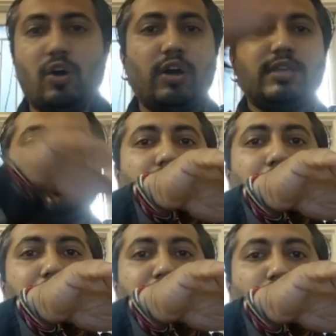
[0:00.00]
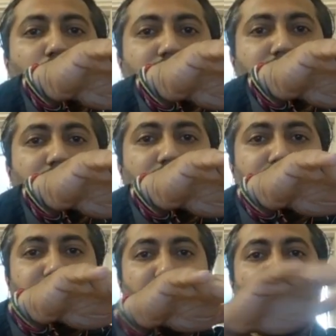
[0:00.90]
dog is jumping over
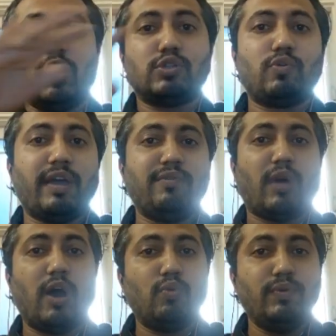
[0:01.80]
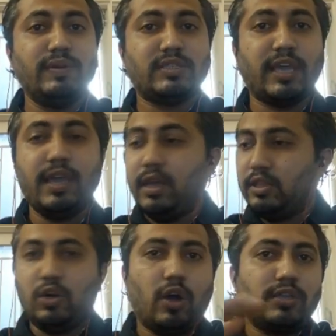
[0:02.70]
the wall. So how would we say
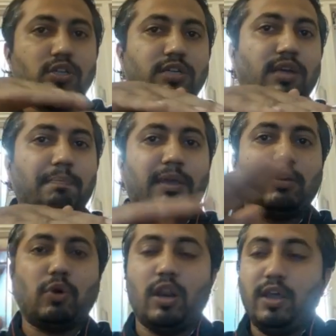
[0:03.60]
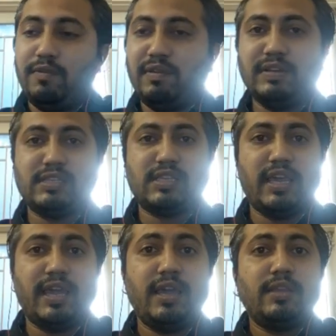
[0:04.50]
the dog is not jumping the wall? We will
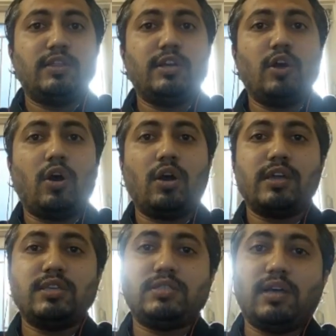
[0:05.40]
say the dog is